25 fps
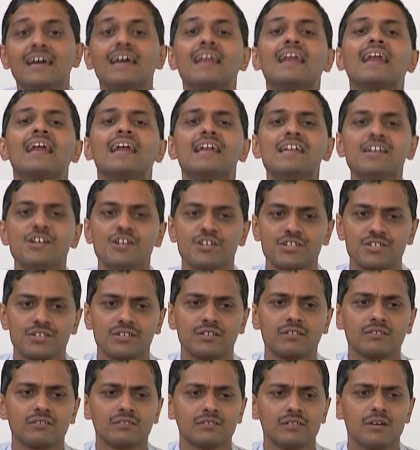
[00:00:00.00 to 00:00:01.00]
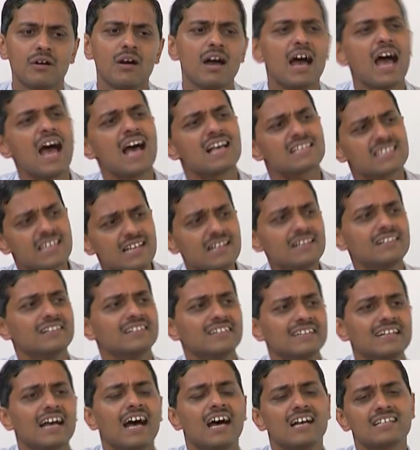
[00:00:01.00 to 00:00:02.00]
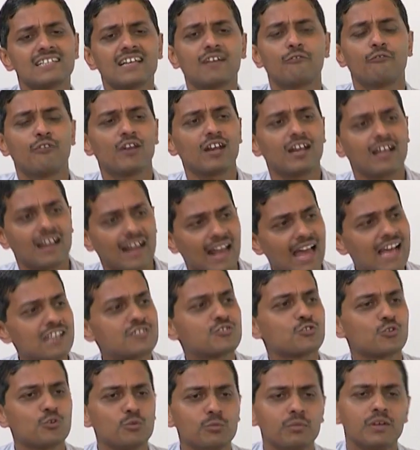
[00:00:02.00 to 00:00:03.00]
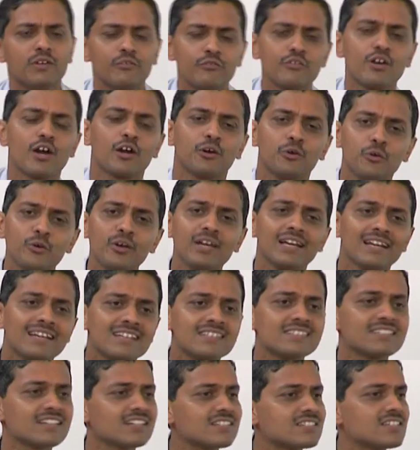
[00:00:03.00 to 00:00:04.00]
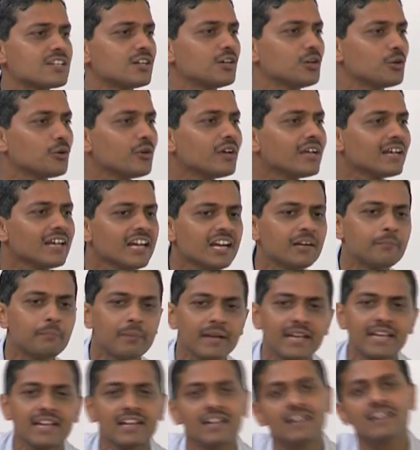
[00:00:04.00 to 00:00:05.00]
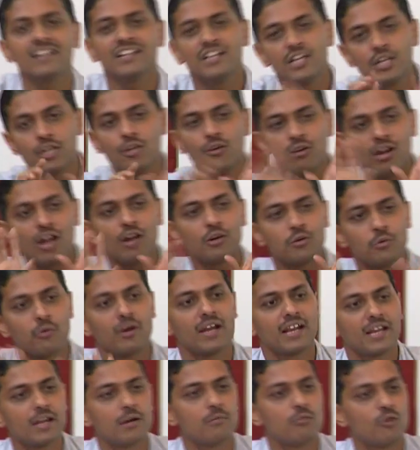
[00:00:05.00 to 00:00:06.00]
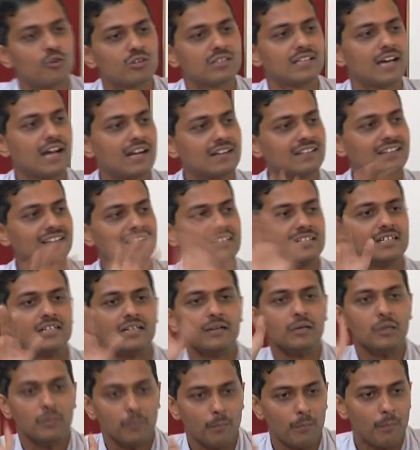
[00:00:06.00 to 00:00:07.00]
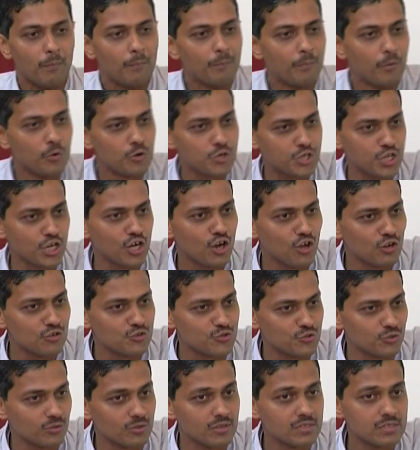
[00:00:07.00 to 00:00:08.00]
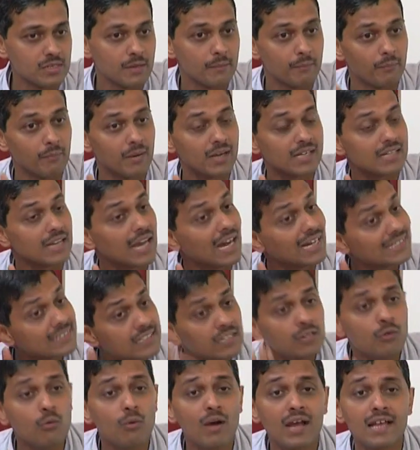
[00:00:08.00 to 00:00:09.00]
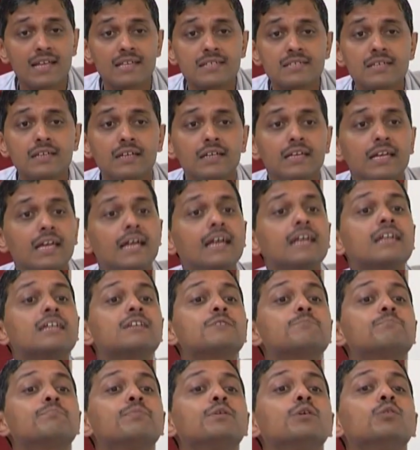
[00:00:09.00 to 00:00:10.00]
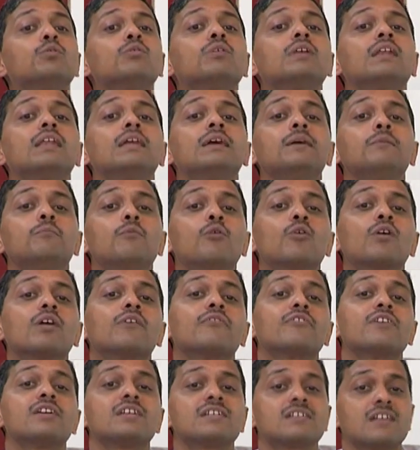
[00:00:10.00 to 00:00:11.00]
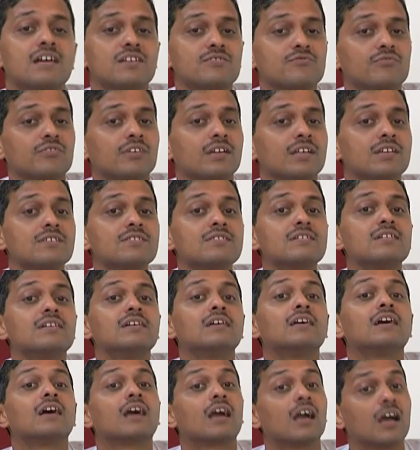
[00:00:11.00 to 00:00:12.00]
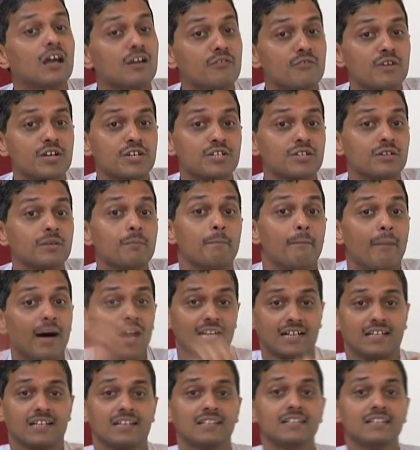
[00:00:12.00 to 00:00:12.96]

radiation as a as a for a classroom if you are doing research and doing nitpicking you will have to worry about that portion also but otherwise it is purely mode of heat transfer is convection but